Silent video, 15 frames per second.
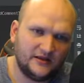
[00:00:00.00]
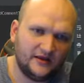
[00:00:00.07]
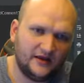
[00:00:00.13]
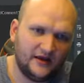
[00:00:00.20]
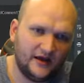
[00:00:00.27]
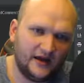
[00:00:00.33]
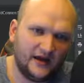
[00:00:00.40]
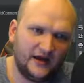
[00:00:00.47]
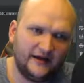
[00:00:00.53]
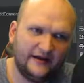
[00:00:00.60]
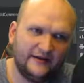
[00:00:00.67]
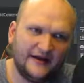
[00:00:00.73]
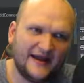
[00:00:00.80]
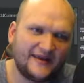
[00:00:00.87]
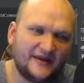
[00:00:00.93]

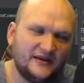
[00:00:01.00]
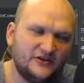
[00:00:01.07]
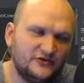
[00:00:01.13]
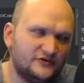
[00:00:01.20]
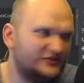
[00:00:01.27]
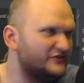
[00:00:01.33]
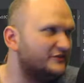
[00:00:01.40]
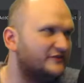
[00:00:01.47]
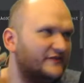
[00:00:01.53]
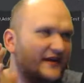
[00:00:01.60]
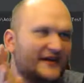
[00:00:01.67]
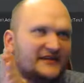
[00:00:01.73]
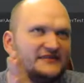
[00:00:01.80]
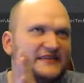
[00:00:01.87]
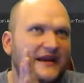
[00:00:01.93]
I can do two
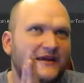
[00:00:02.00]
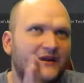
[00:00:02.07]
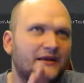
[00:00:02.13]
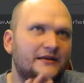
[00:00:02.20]
things. I can